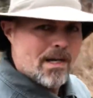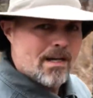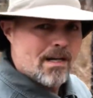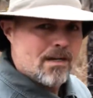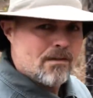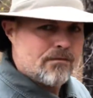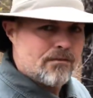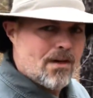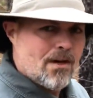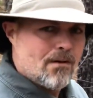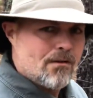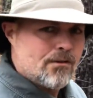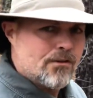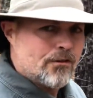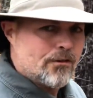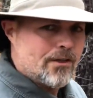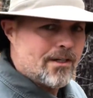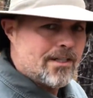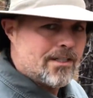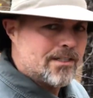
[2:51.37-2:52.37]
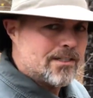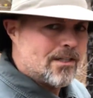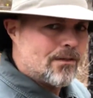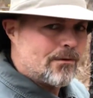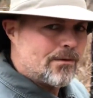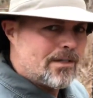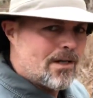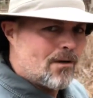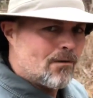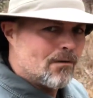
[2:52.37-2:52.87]
a lot of fallen trees, so
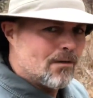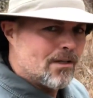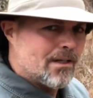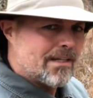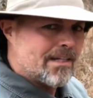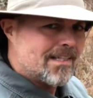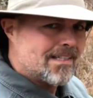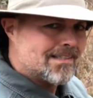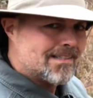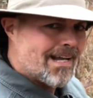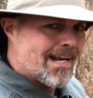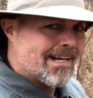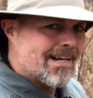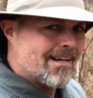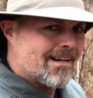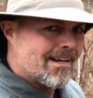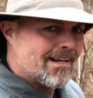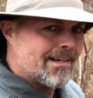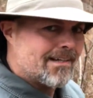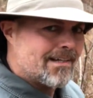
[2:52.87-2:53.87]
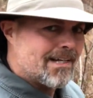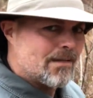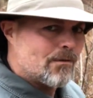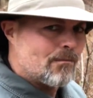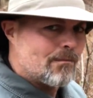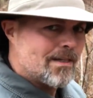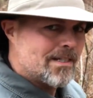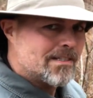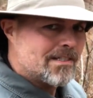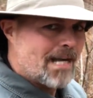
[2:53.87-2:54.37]
it don't look exactly like it did when
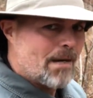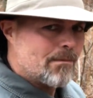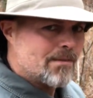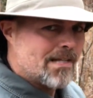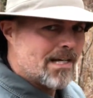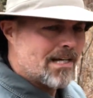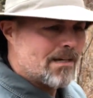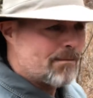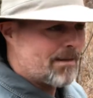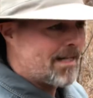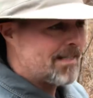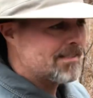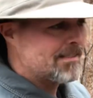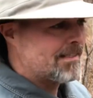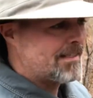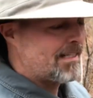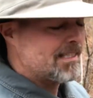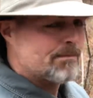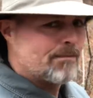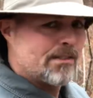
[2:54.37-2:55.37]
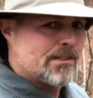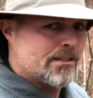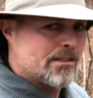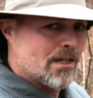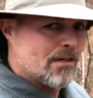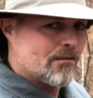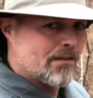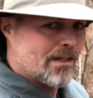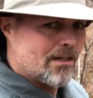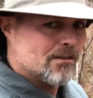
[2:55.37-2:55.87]
me and Sam was out here, but that's it. That's been
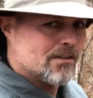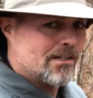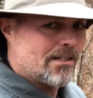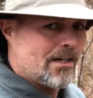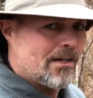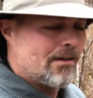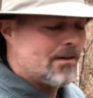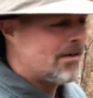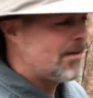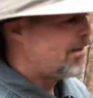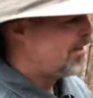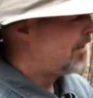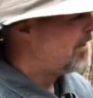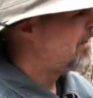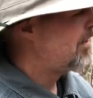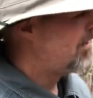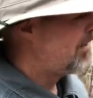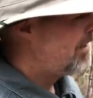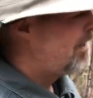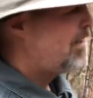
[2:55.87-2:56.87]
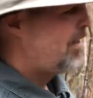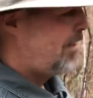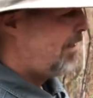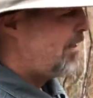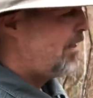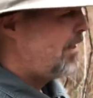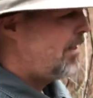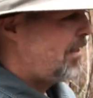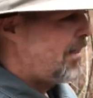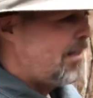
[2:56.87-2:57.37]
several years ago.
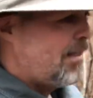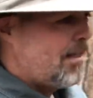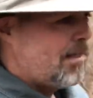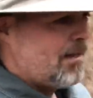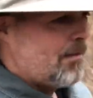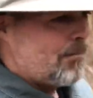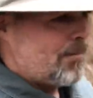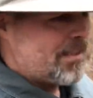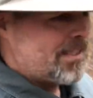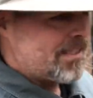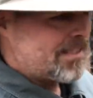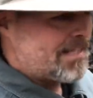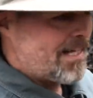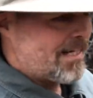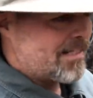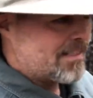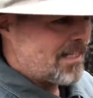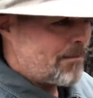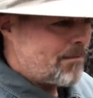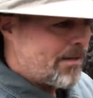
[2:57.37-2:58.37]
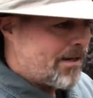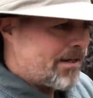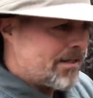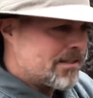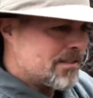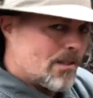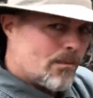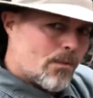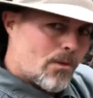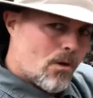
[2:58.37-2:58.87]
But it's the exact same area,
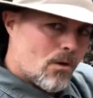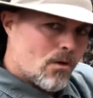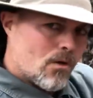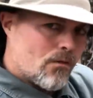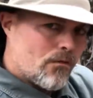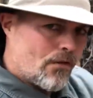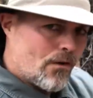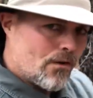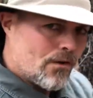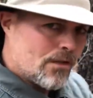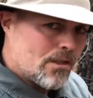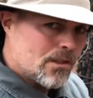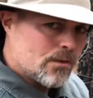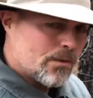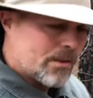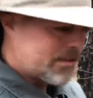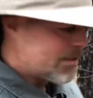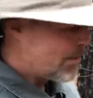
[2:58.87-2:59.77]
so we'll go a little further because we was